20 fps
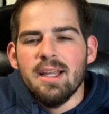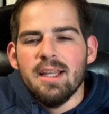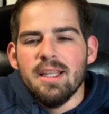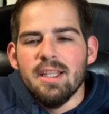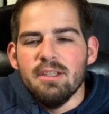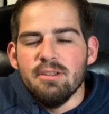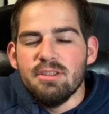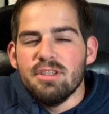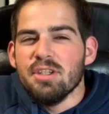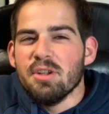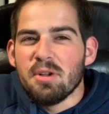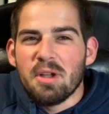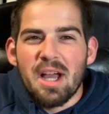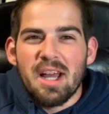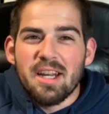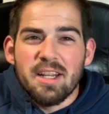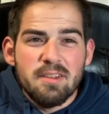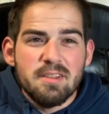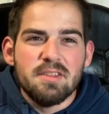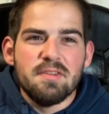you still kind
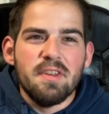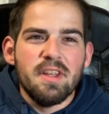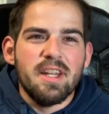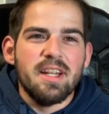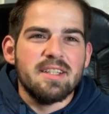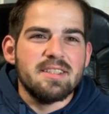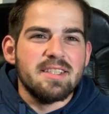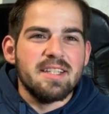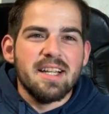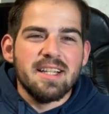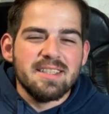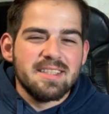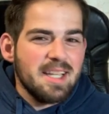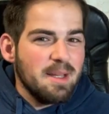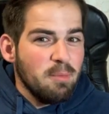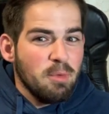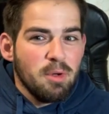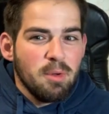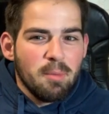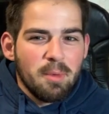of use Phoenix against
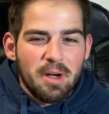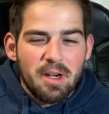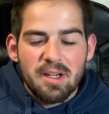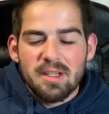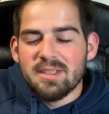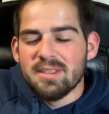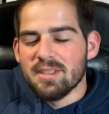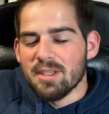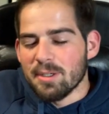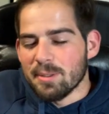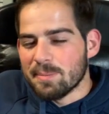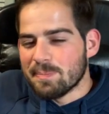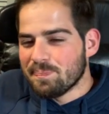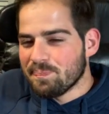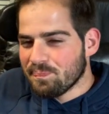Ebony Maw, so